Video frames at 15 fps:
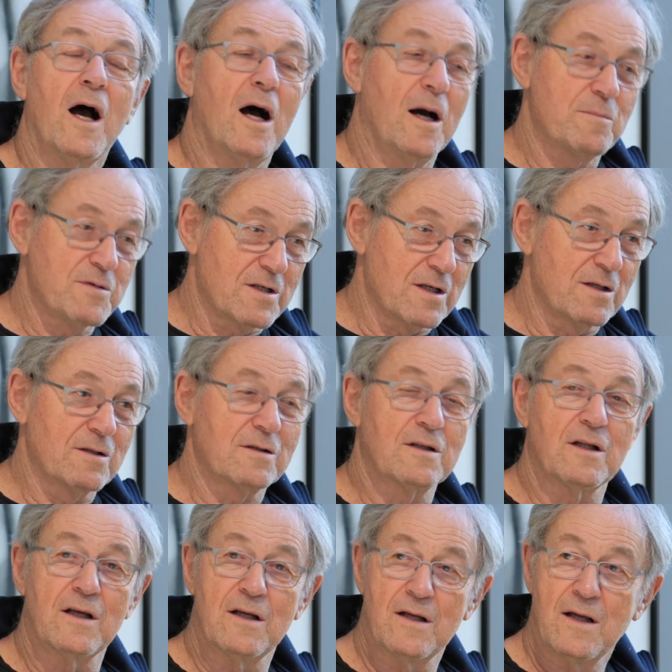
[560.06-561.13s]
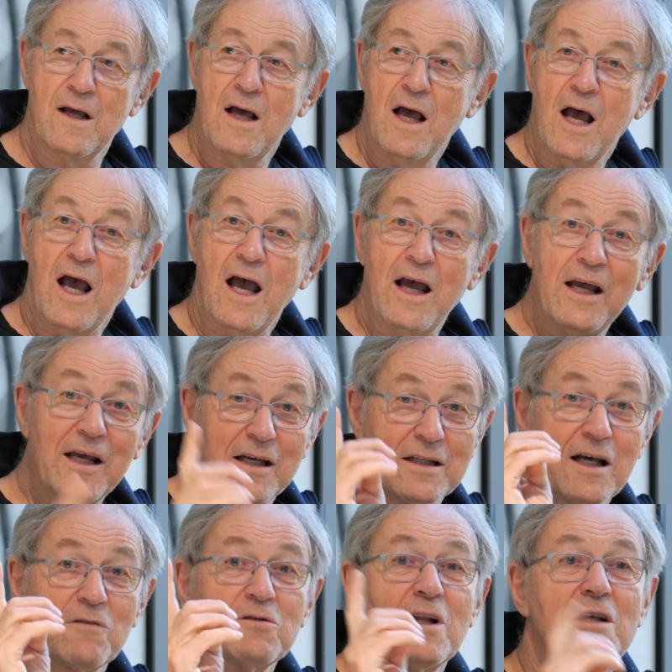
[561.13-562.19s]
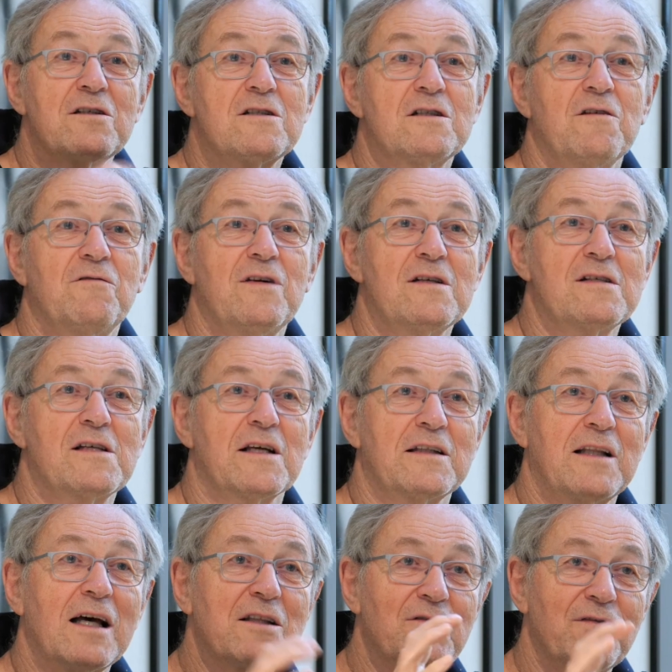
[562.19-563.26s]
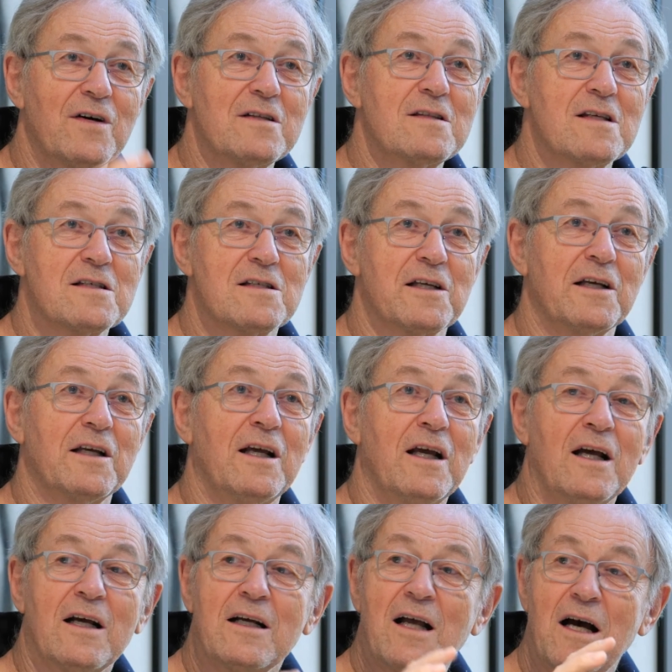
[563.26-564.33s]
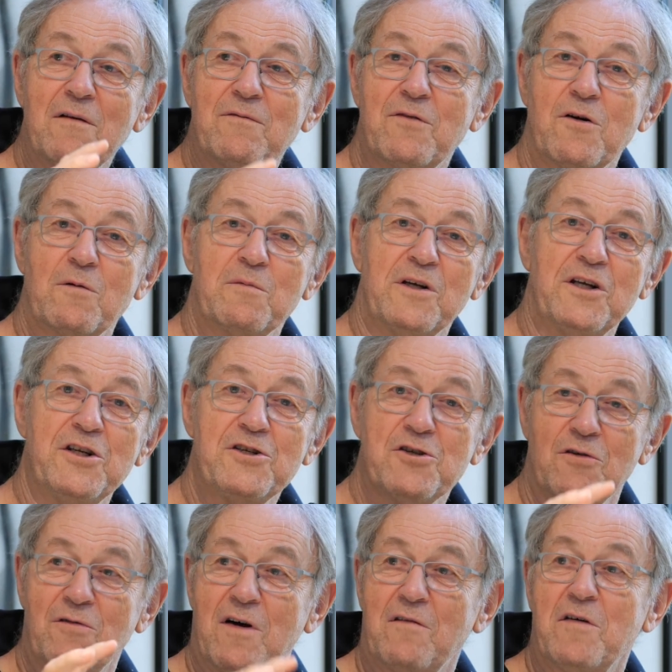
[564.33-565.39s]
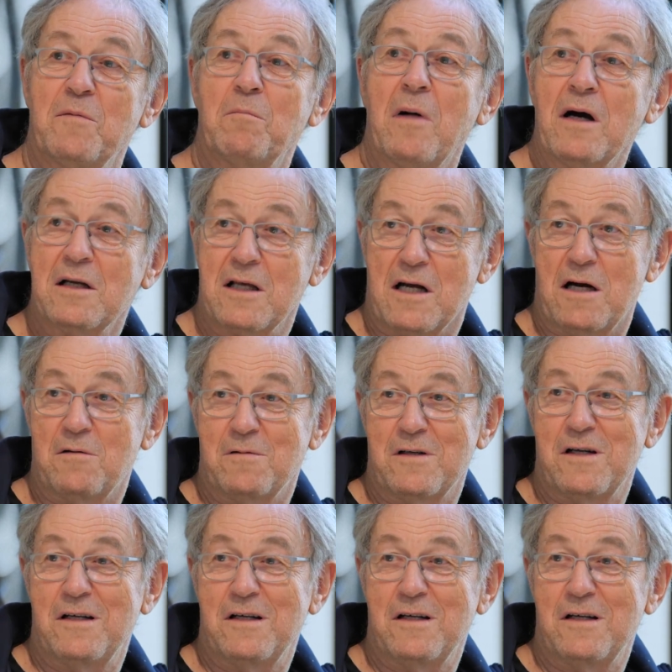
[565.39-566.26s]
Absolutely. And I would like to say one thing. That fantasy comes from each of our background.